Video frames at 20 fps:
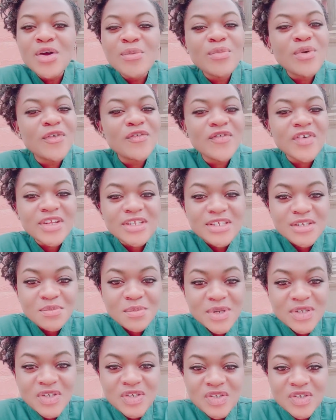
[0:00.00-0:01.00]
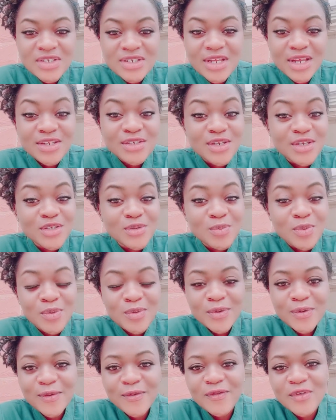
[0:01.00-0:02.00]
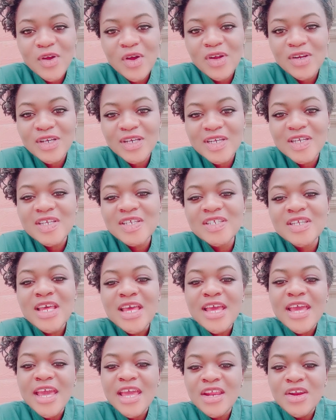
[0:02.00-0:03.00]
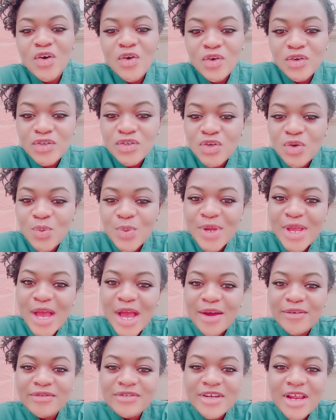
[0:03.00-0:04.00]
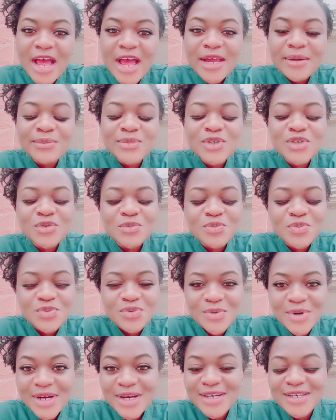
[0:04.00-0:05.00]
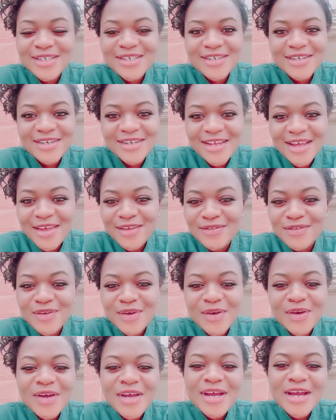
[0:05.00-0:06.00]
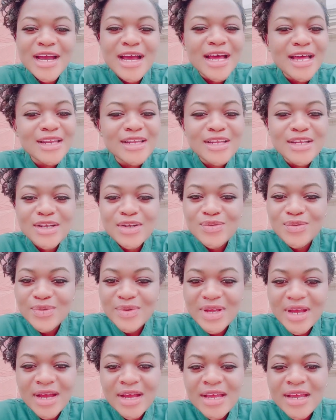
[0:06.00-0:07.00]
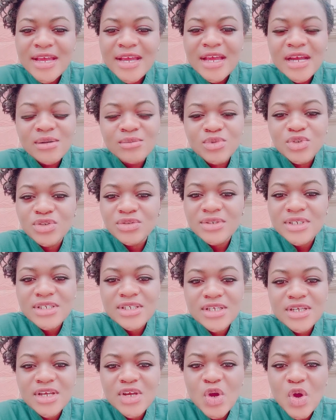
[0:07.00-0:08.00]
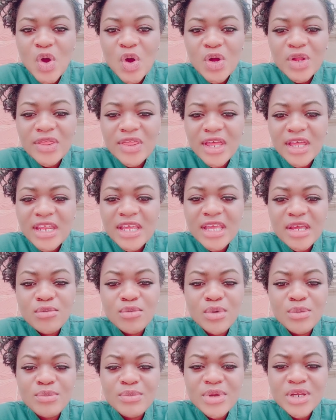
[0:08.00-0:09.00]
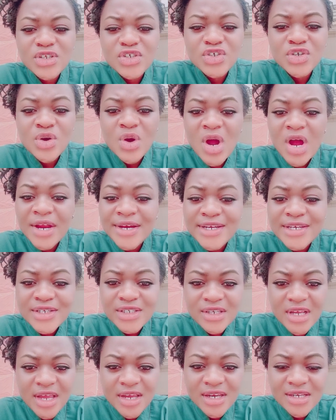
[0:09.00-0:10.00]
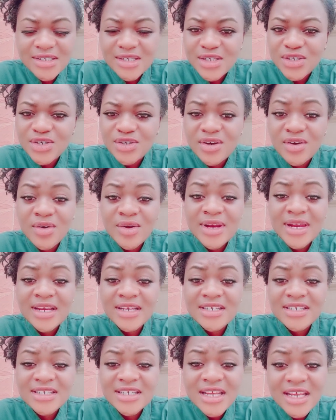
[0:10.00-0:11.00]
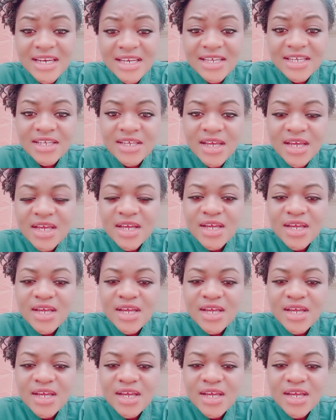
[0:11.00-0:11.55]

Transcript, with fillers: prophetic messages as the Spirit of God leads, and also we have time to pray together. Hallelujah. I'm trusting God that He will meet your heart desires as you connect daily